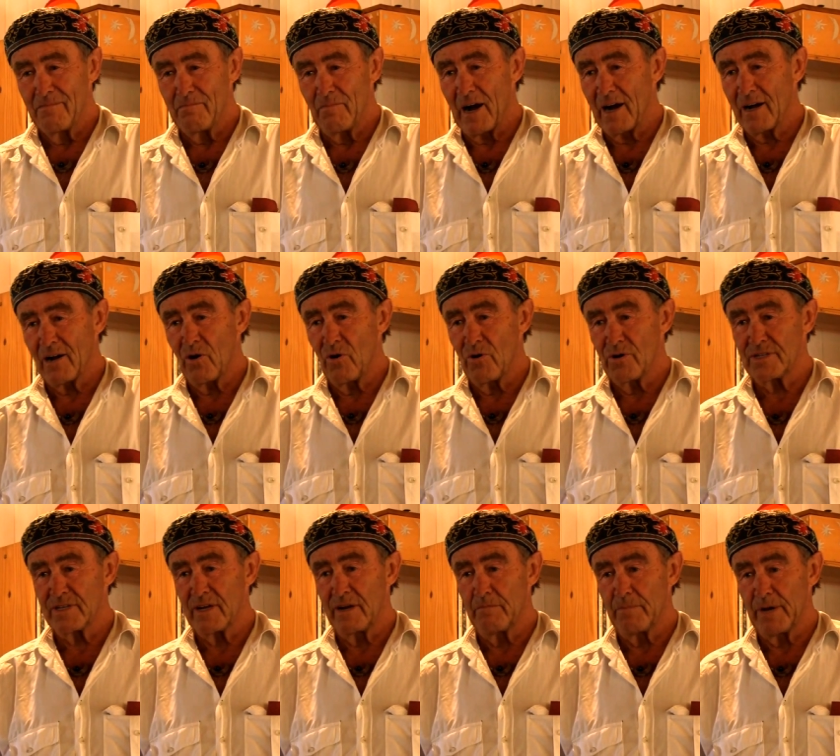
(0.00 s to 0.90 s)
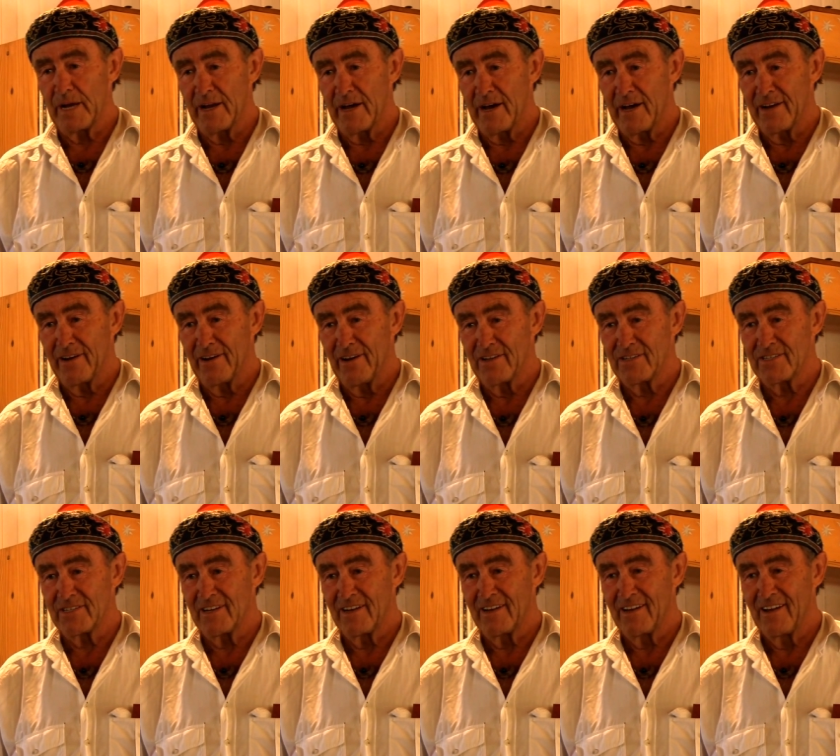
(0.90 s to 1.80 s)
mangoes and
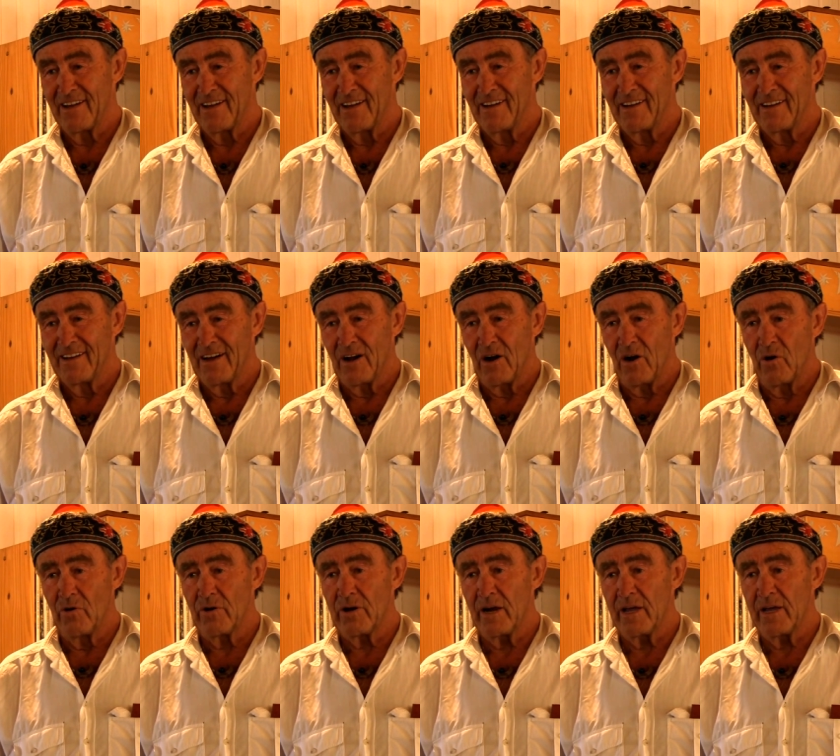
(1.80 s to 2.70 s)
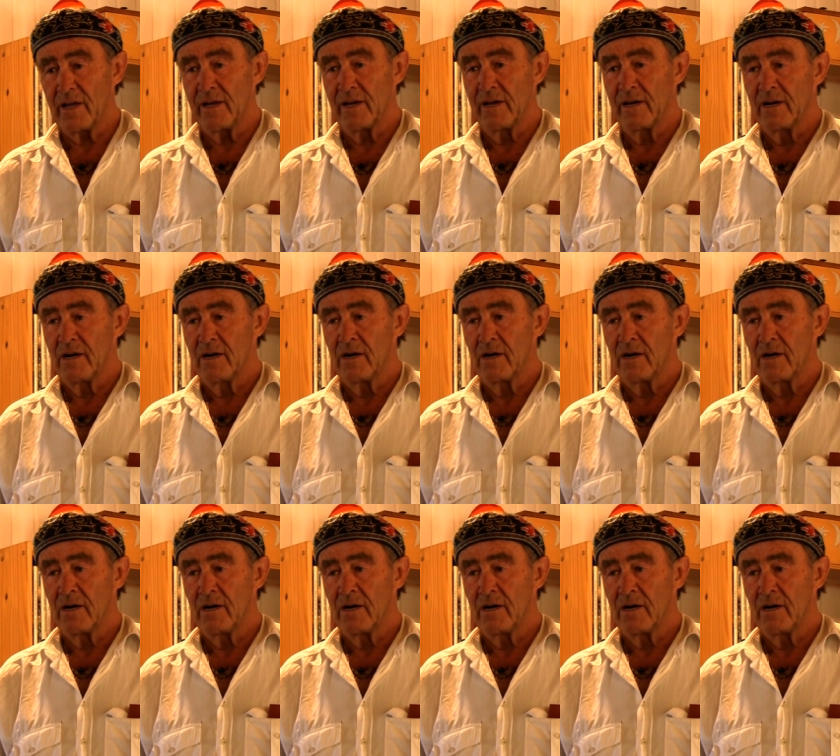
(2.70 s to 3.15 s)
bananas, only